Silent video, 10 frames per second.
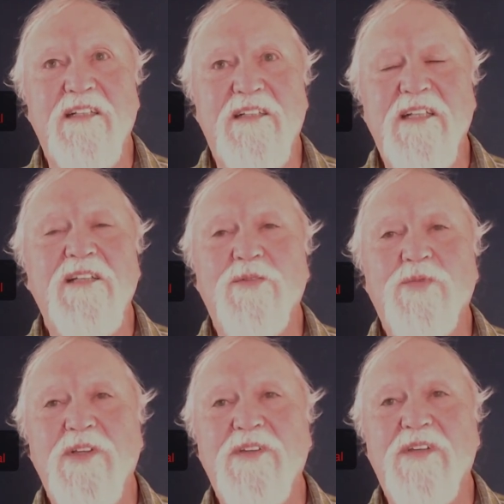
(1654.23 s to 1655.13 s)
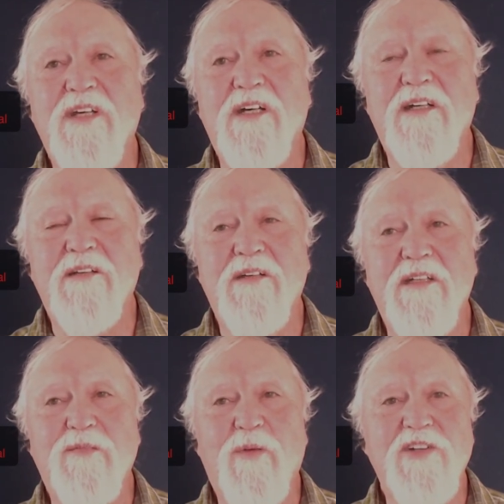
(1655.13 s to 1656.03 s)
deal with
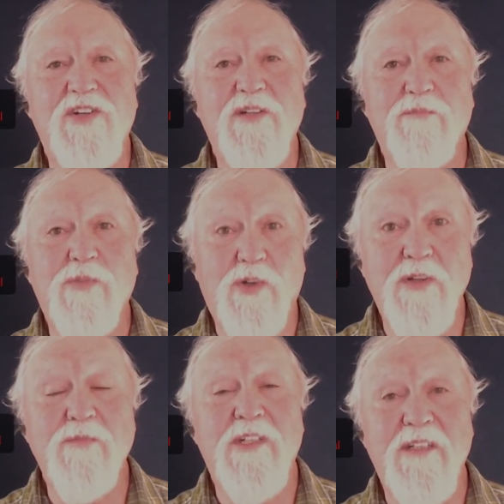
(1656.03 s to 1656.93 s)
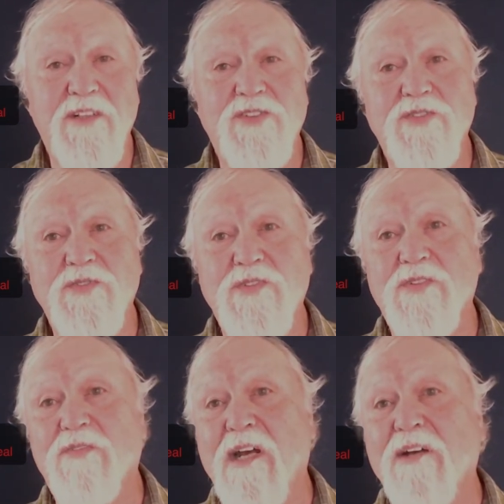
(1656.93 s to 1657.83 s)
especially employment issues
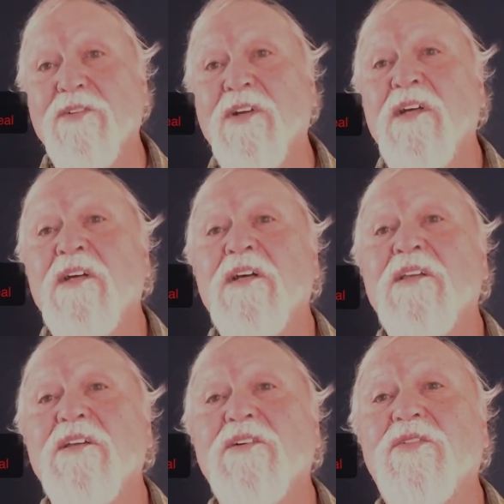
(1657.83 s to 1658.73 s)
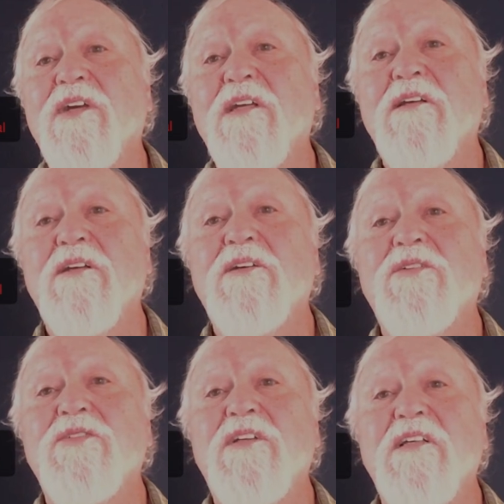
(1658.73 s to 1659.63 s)
around the Green
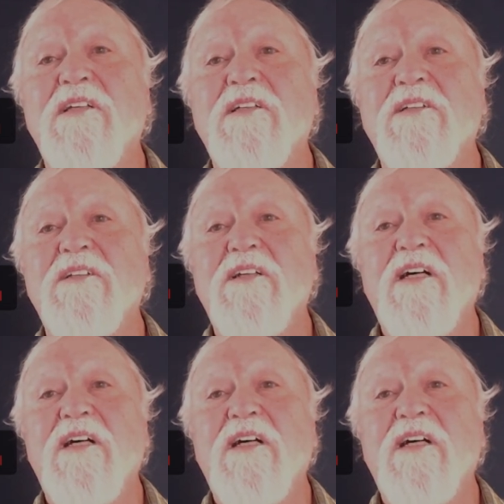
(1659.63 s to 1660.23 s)
New Deal.